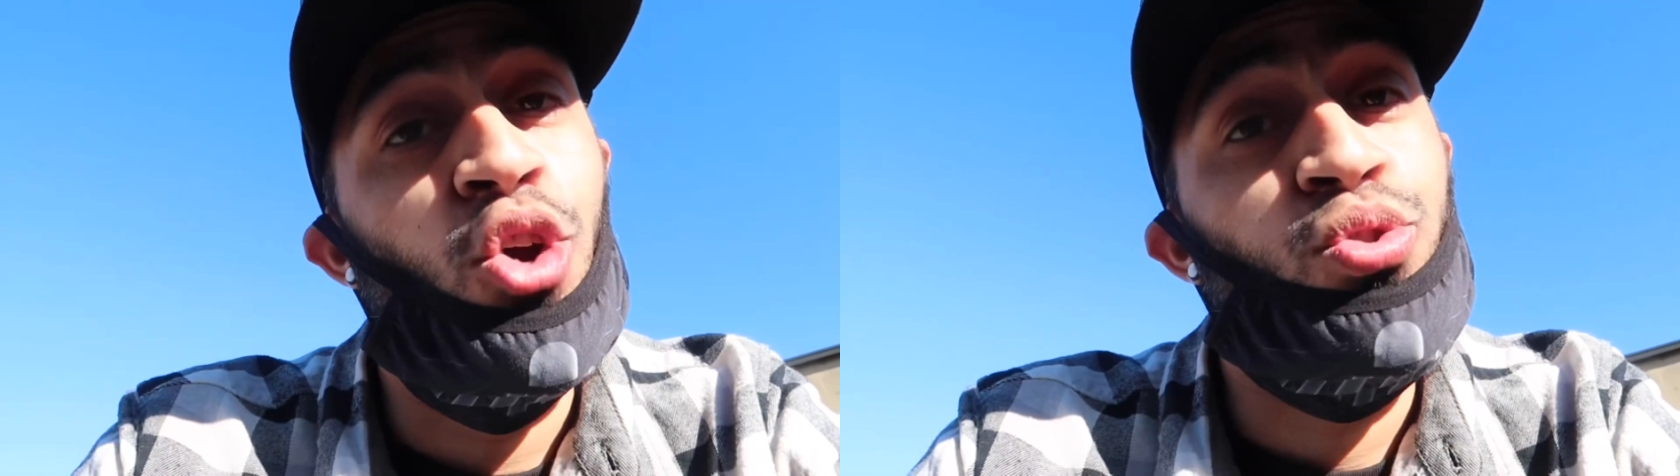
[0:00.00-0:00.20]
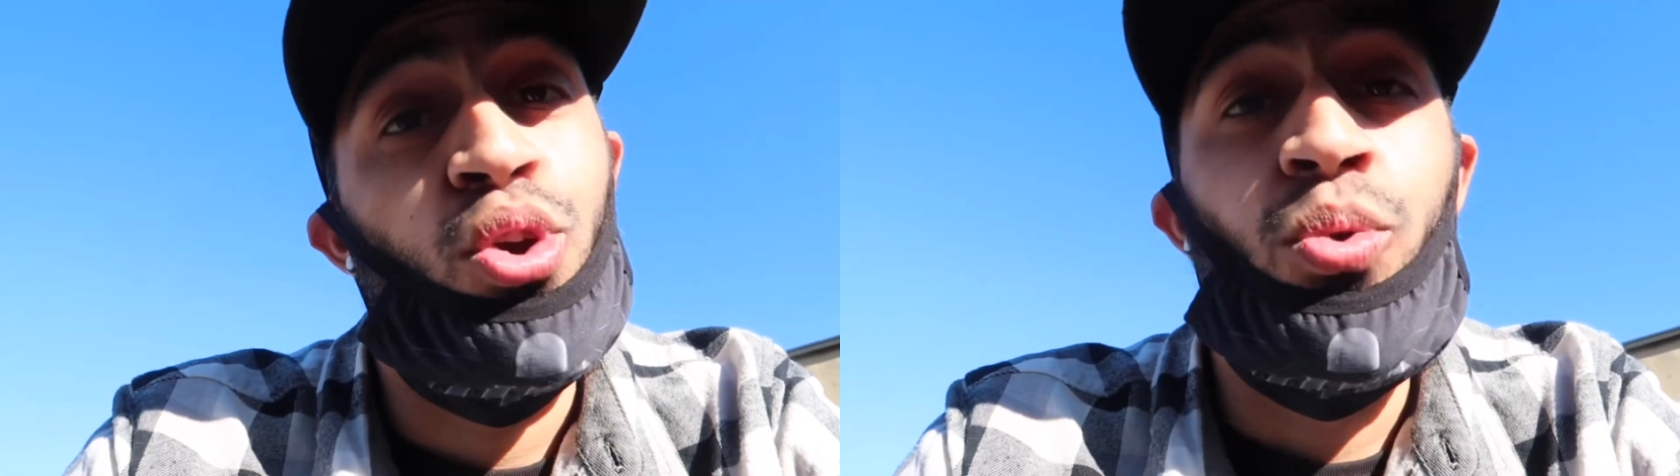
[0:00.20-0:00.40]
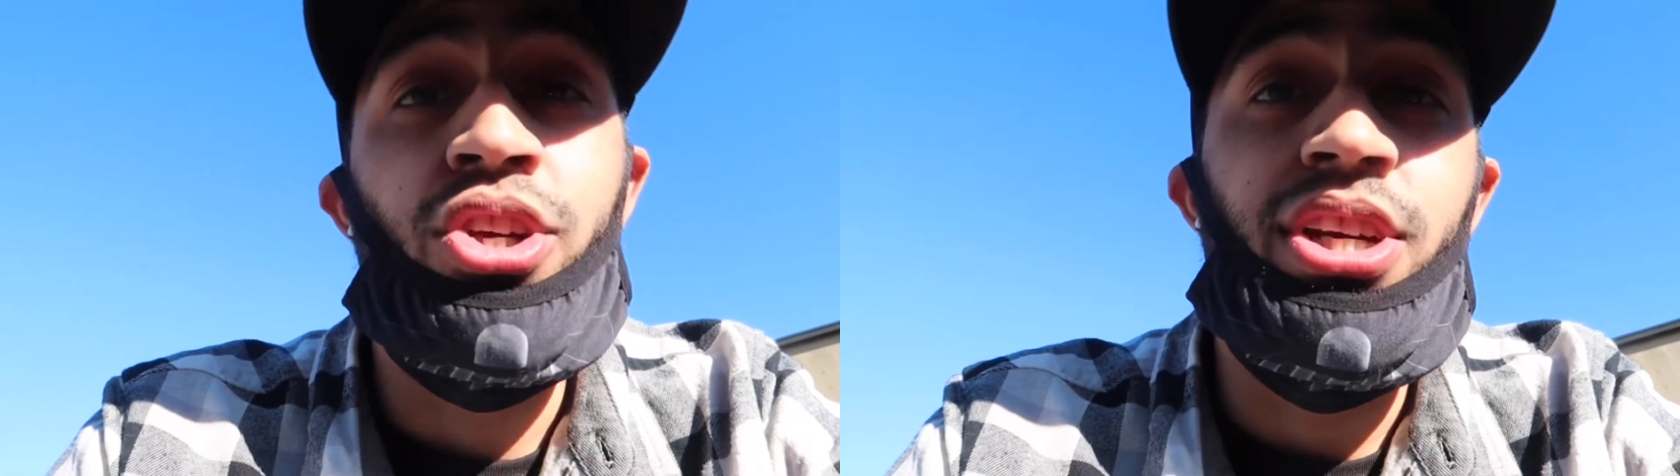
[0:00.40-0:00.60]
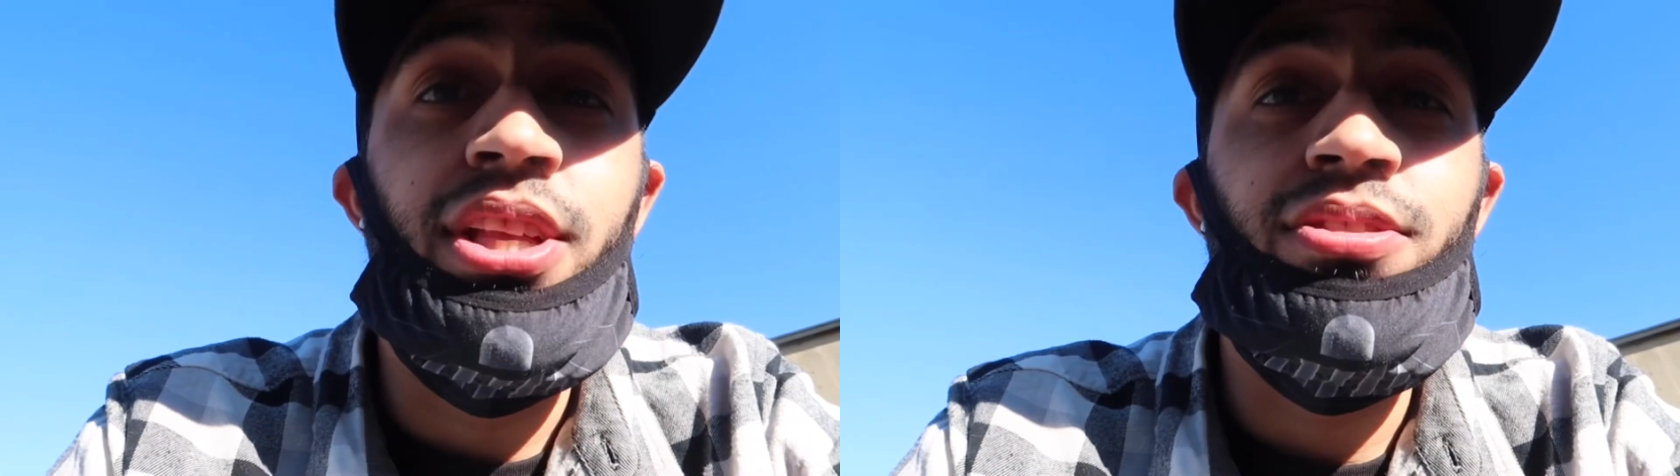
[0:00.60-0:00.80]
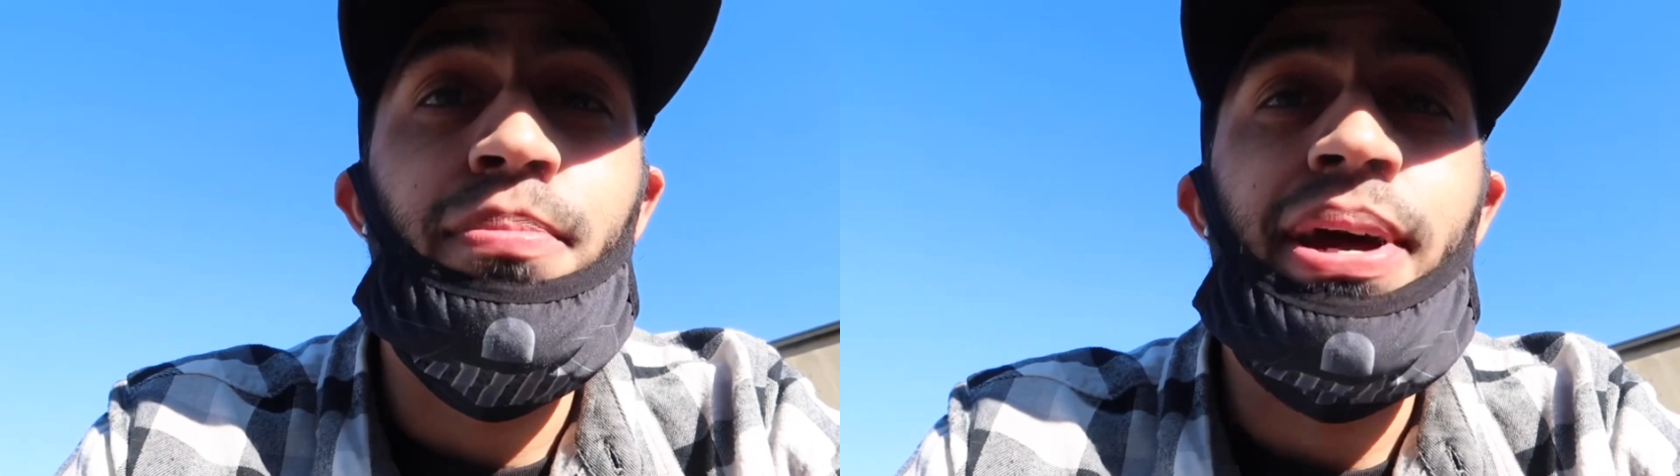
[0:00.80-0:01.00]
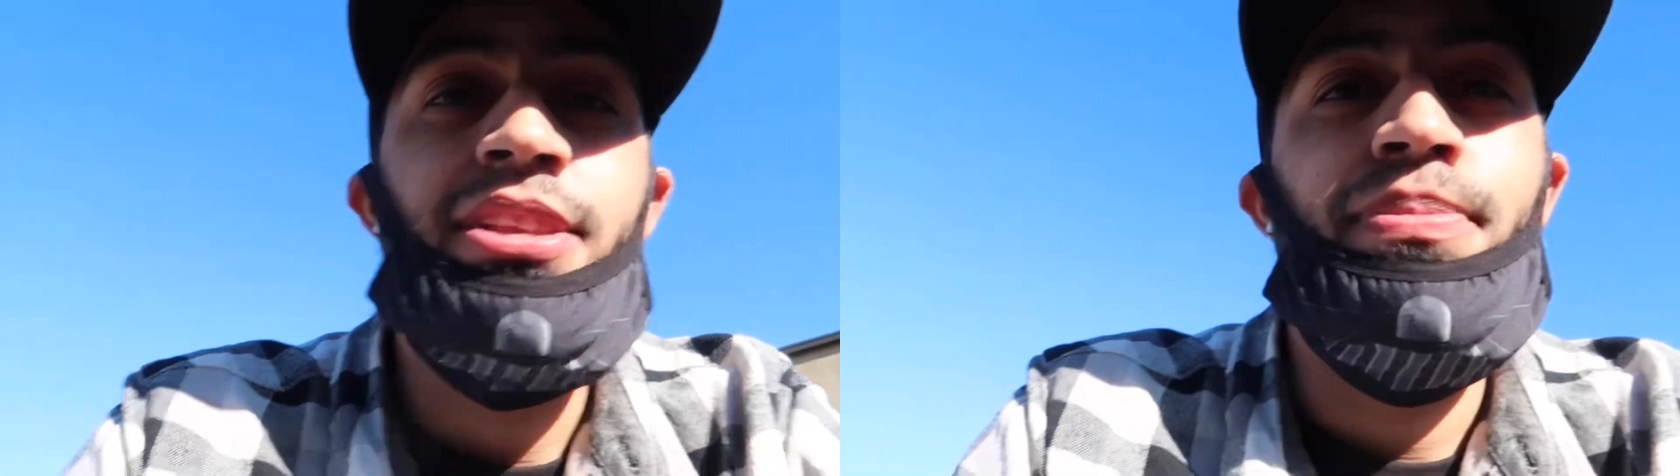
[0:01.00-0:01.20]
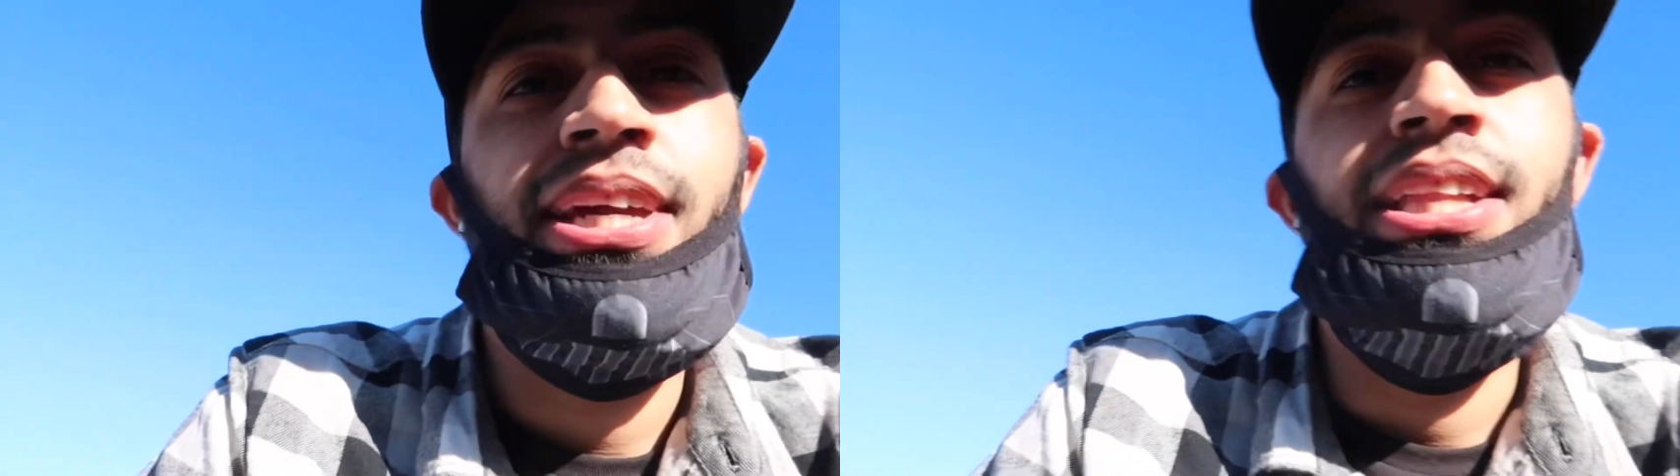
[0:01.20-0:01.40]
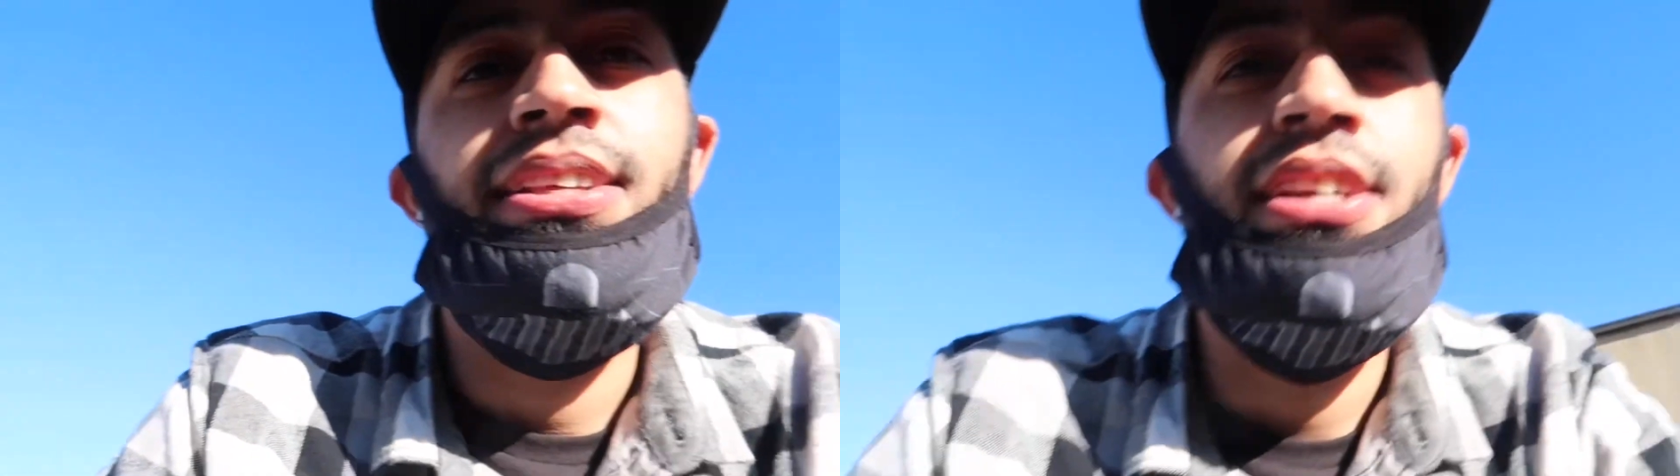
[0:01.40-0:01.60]
So it works again. So I'm back to my
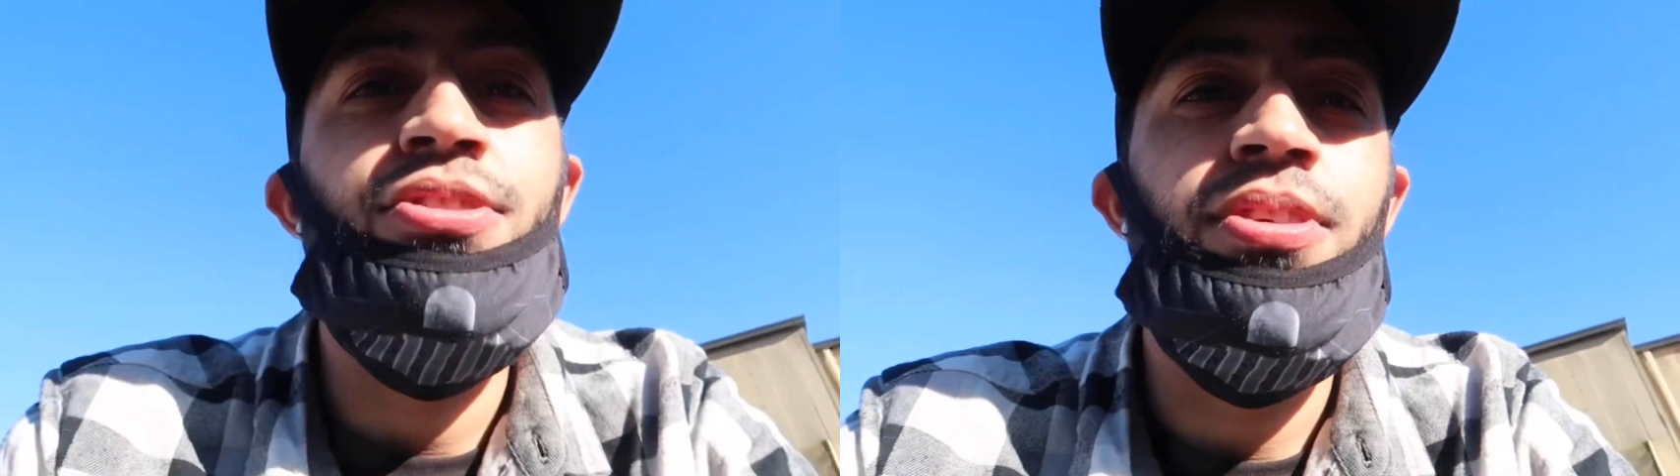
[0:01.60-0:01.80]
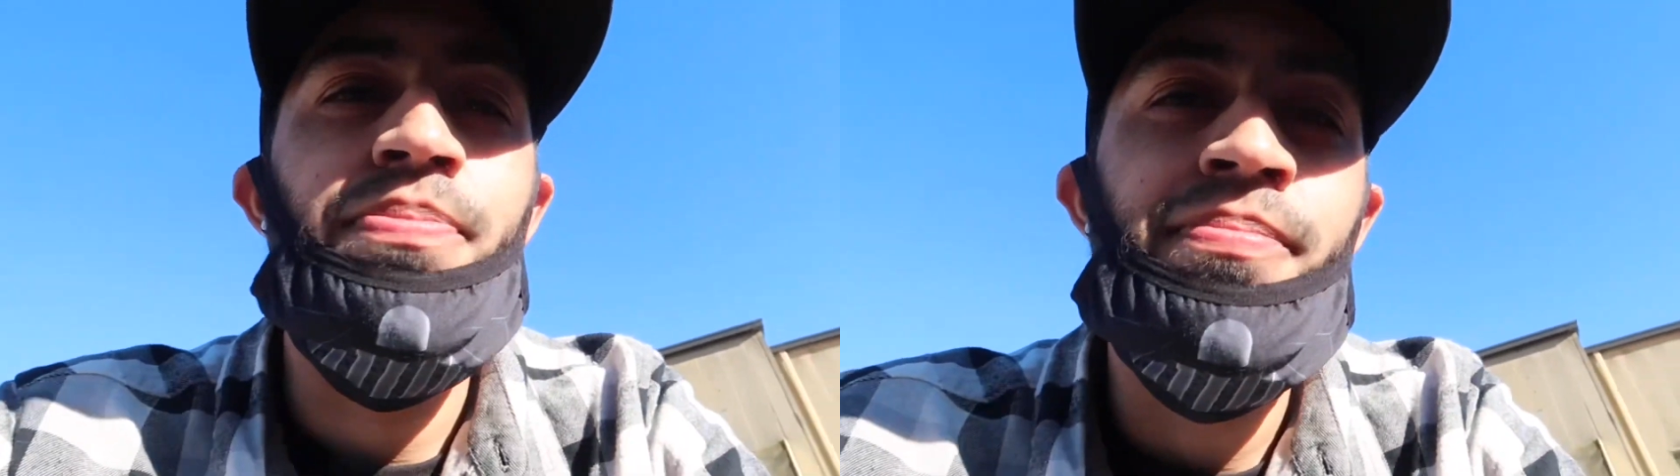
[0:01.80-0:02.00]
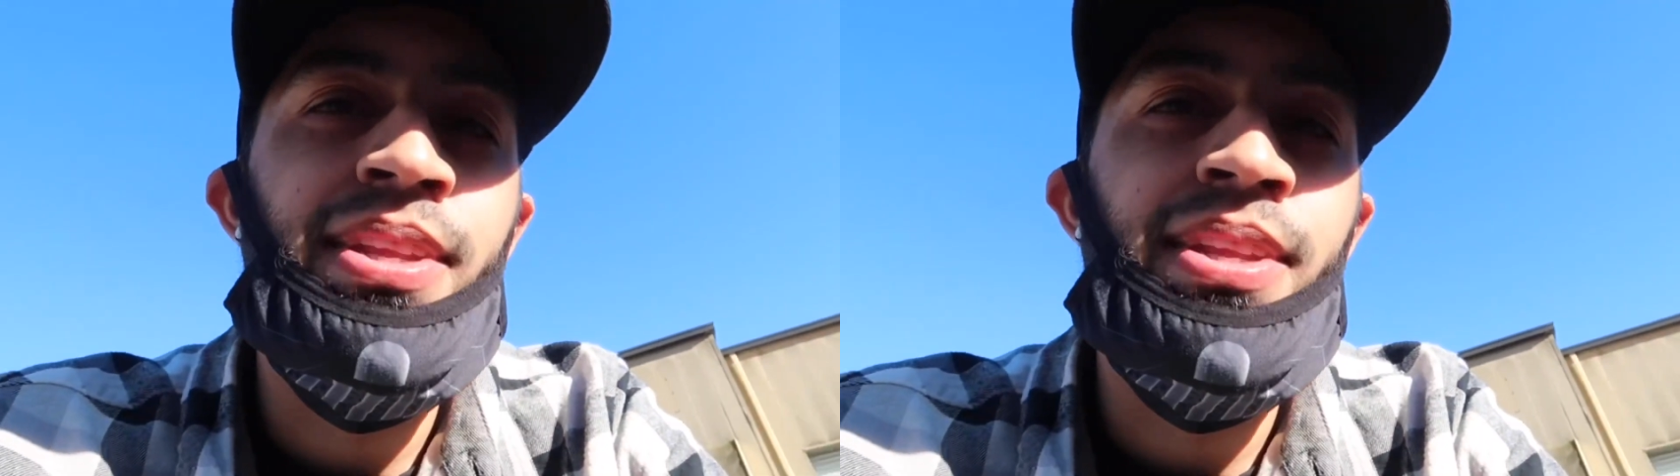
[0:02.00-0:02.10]
keyless entry.